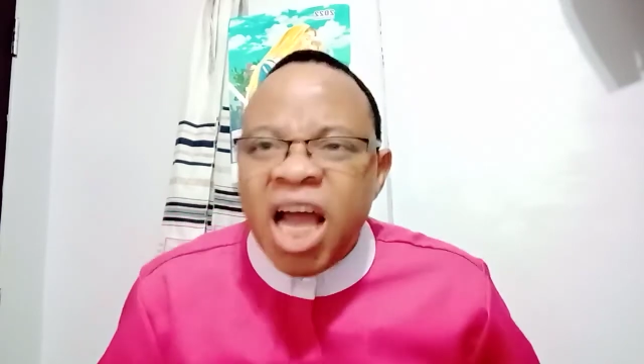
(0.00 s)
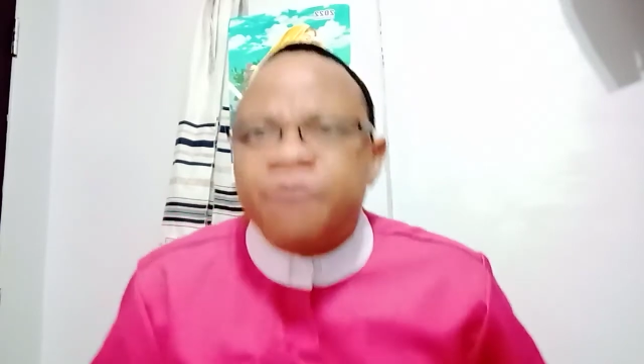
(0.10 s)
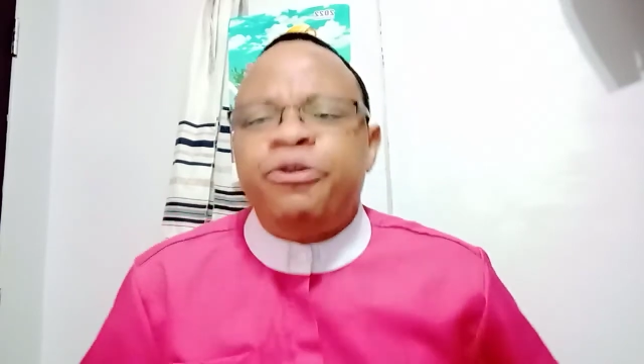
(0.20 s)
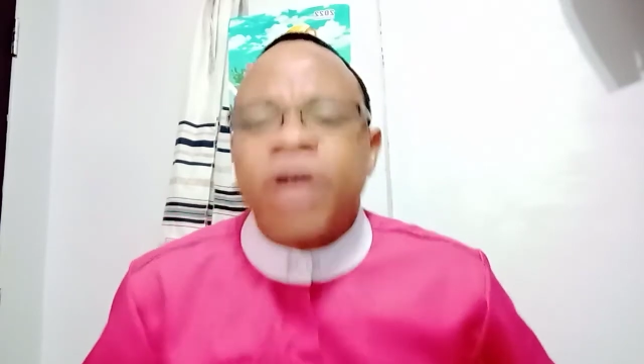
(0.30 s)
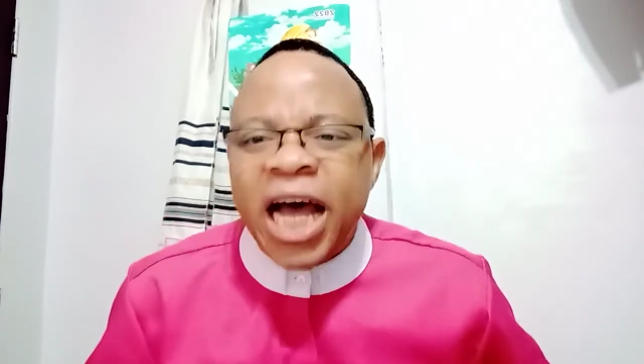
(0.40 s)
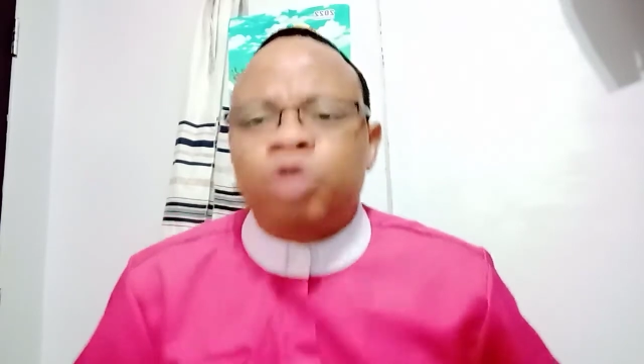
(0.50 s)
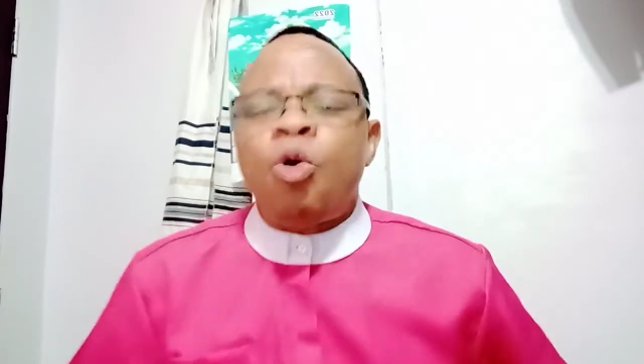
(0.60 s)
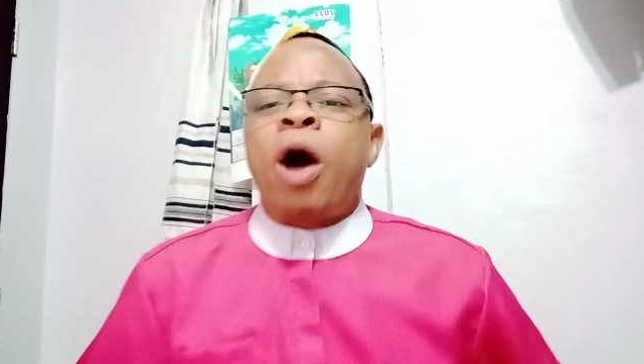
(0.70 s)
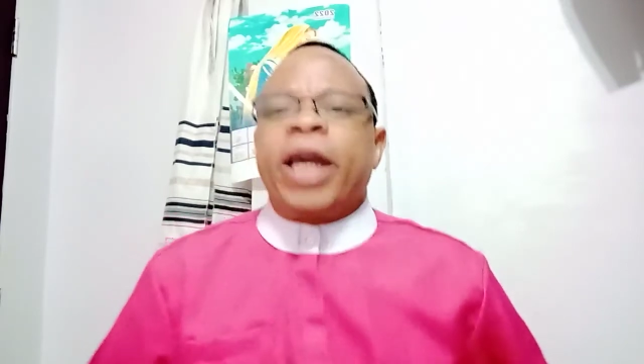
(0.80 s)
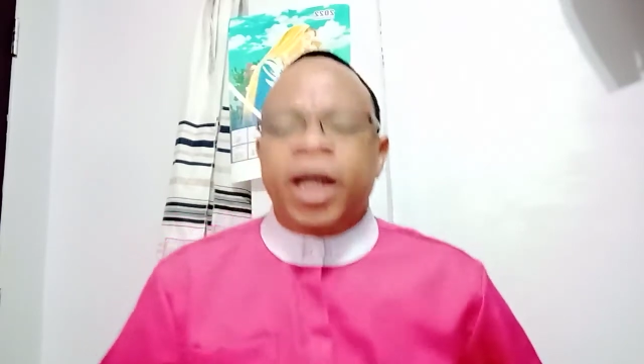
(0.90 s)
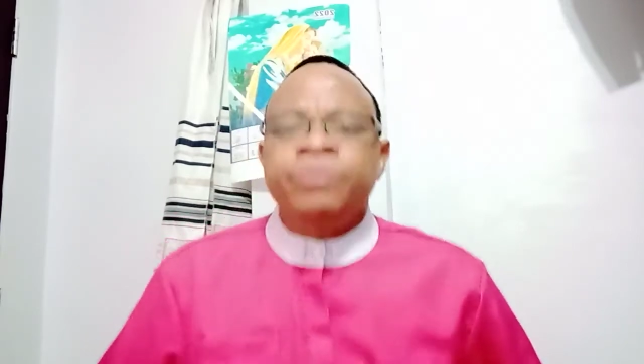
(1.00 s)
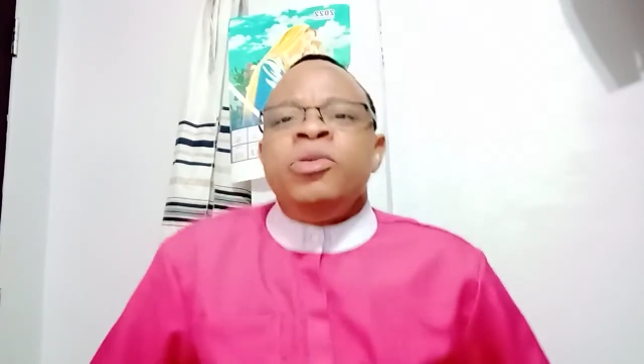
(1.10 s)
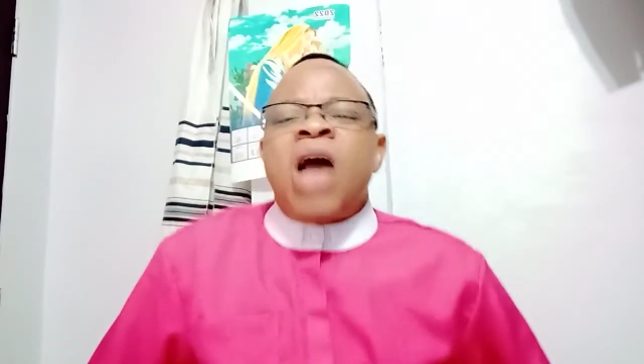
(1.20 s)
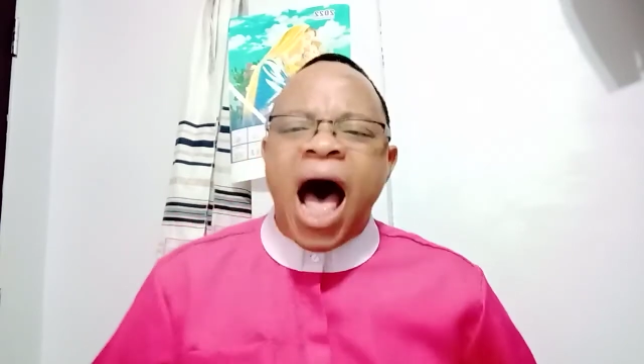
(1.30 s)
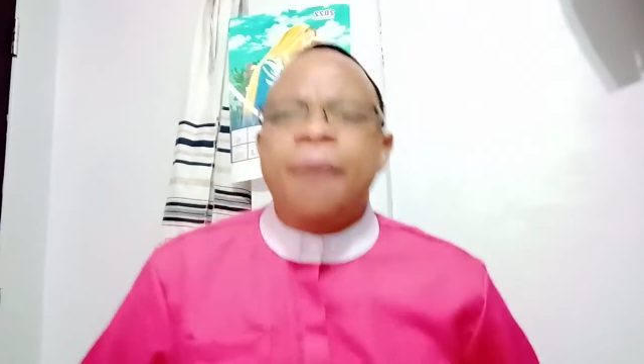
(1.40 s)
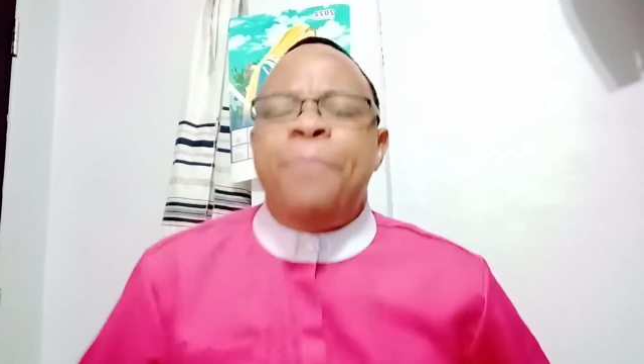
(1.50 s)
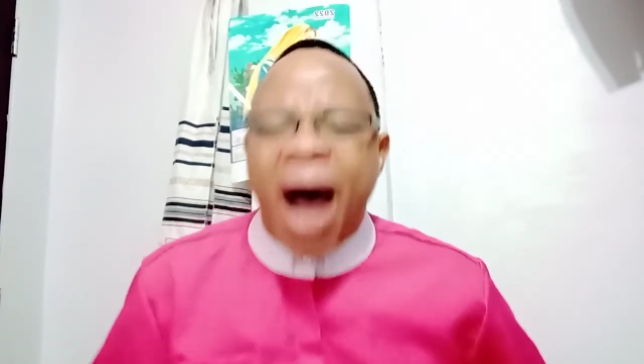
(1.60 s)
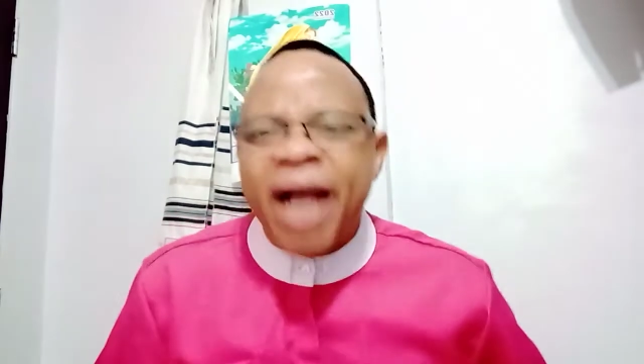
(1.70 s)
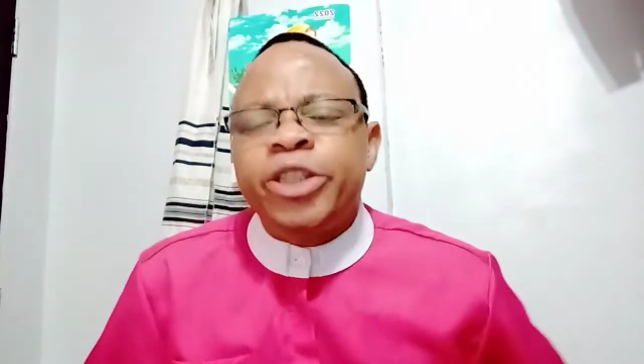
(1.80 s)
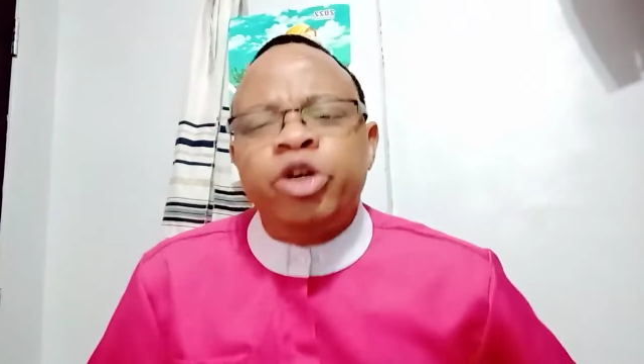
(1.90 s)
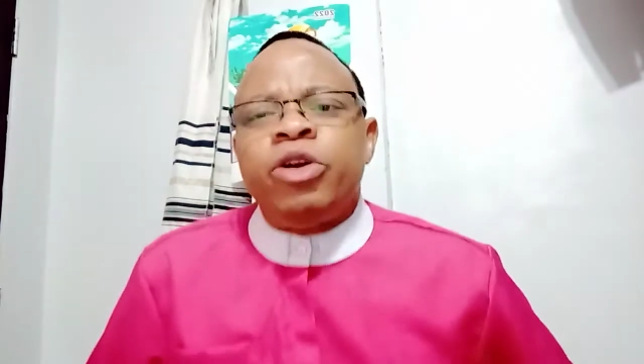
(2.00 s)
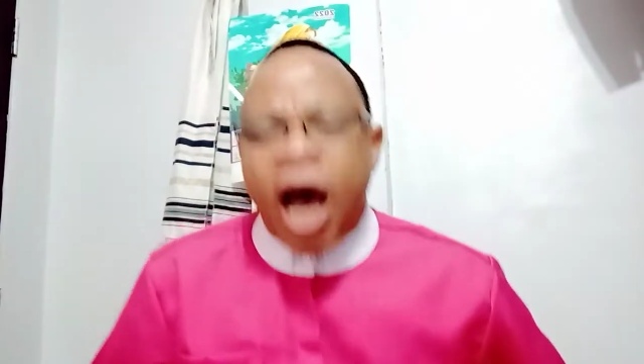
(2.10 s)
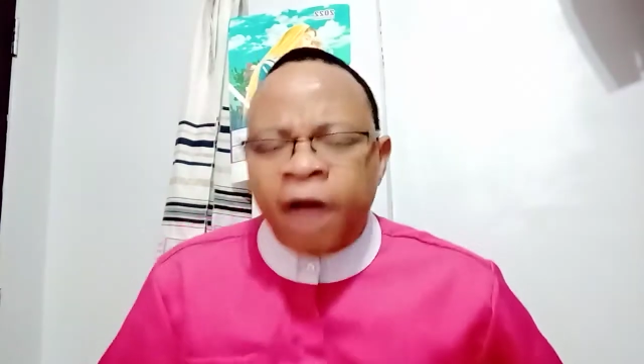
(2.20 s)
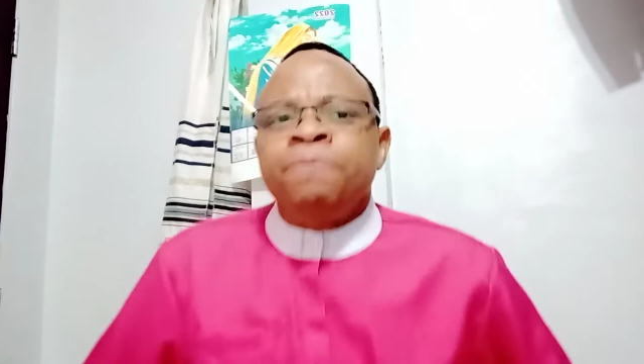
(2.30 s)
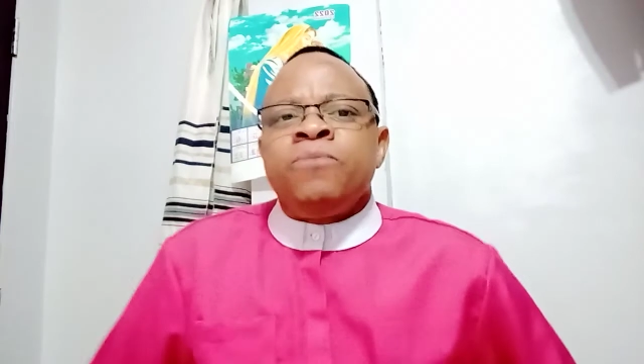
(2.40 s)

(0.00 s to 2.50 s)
Evil networking. I bind you now.